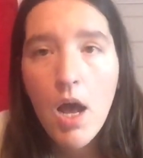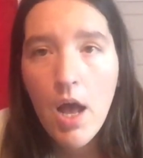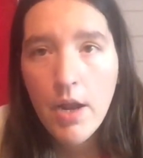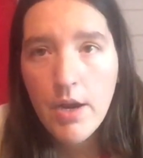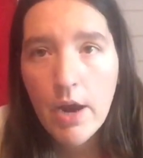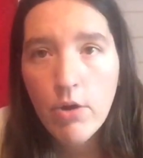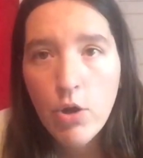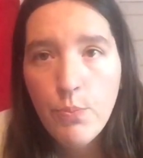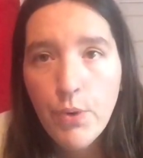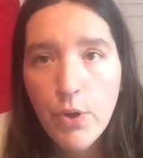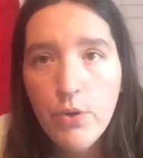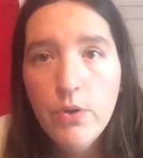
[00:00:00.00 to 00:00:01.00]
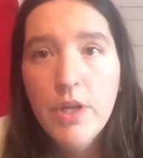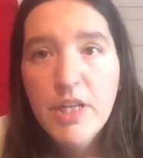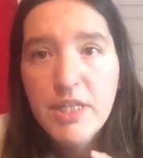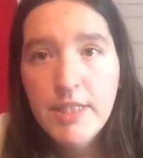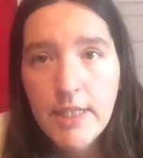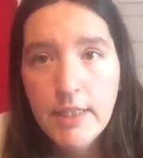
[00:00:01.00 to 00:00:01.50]
a narrowboat
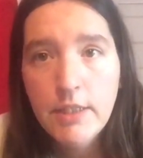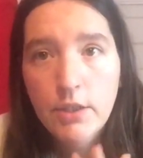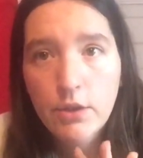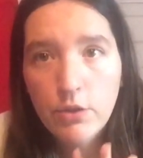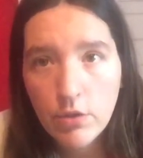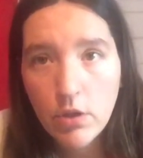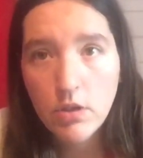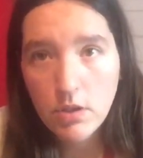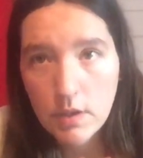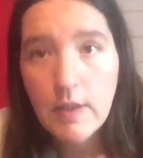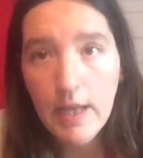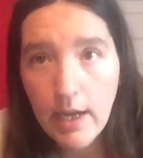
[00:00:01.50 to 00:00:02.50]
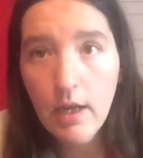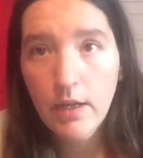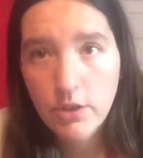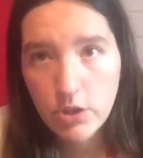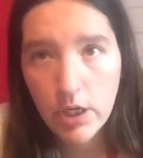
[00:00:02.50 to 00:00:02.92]
did cross the English